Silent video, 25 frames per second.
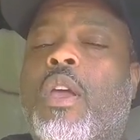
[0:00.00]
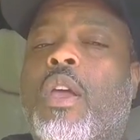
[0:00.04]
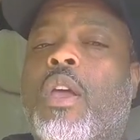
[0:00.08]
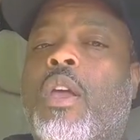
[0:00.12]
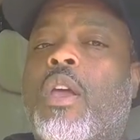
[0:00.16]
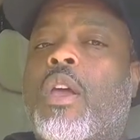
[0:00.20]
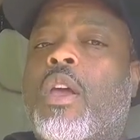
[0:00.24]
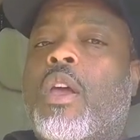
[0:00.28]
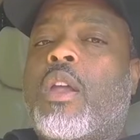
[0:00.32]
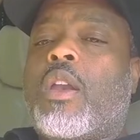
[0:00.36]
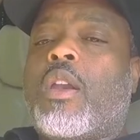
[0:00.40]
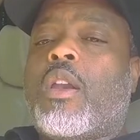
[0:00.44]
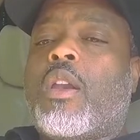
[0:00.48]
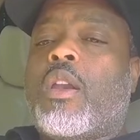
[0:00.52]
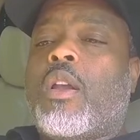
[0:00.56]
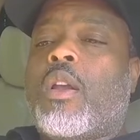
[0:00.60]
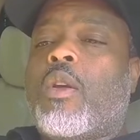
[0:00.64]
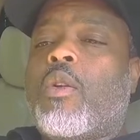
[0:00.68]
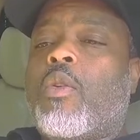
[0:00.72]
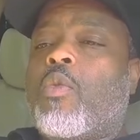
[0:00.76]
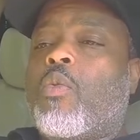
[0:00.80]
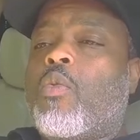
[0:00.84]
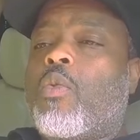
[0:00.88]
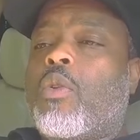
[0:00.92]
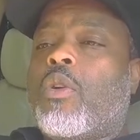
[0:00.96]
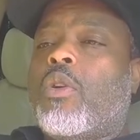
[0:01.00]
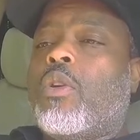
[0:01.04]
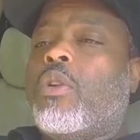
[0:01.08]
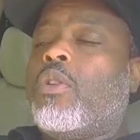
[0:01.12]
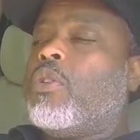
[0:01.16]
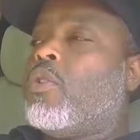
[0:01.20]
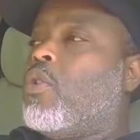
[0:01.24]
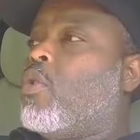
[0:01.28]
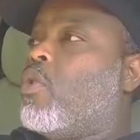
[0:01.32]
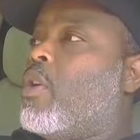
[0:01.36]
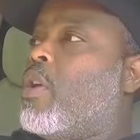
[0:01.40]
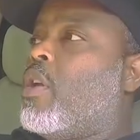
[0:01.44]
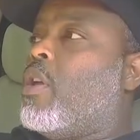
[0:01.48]
and we're gonna
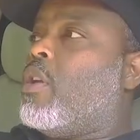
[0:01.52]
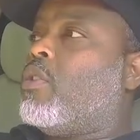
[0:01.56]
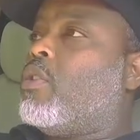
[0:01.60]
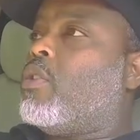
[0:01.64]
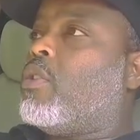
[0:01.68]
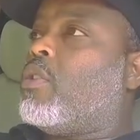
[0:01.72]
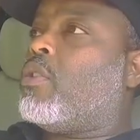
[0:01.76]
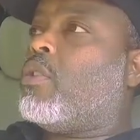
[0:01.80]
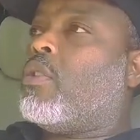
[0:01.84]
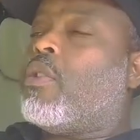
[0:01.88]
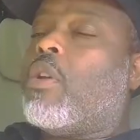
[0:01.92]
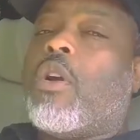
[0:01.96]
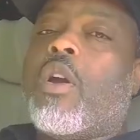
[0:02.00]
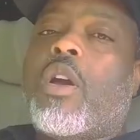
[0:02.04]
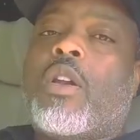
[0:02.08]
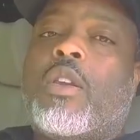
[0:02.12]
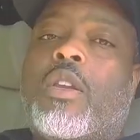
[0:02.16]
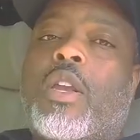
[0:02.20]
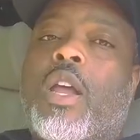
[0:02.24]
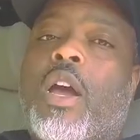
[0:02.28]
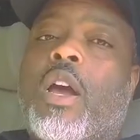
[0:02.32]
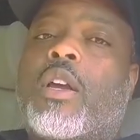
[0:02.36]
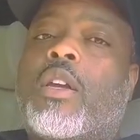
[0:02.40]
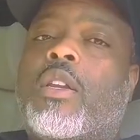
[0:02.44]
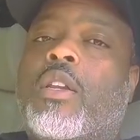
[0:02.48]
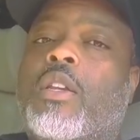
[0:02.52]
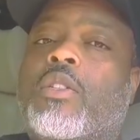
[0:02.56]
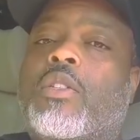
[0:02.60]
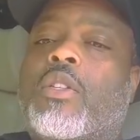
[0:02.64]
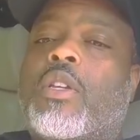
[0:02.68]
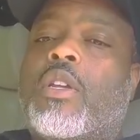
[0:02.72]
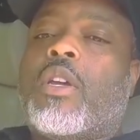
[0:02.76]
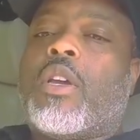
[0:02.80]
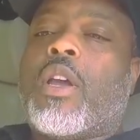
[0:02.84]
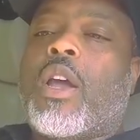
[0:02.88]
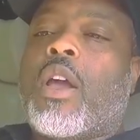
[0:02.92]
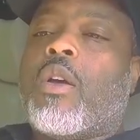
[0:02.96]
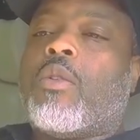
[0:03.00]
just go ahead and just start knocking this
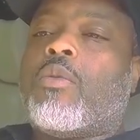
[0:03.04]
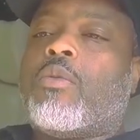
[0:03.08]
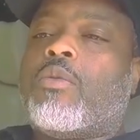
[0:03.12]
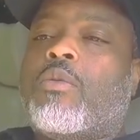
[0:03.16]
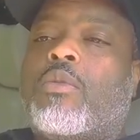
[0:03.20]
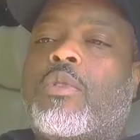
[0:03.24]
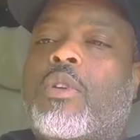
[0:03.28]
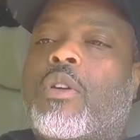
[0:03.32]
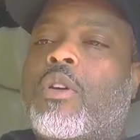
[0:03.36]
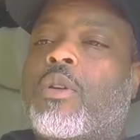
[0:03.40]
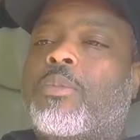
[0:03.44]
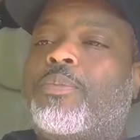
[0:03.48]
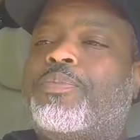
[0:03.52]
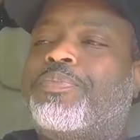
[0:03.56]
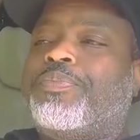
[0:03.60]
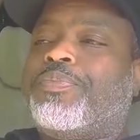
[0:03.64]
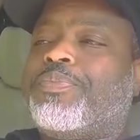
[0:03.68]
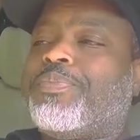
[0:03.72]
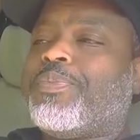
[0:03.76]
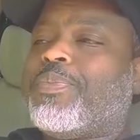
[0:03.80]
thing out. Um,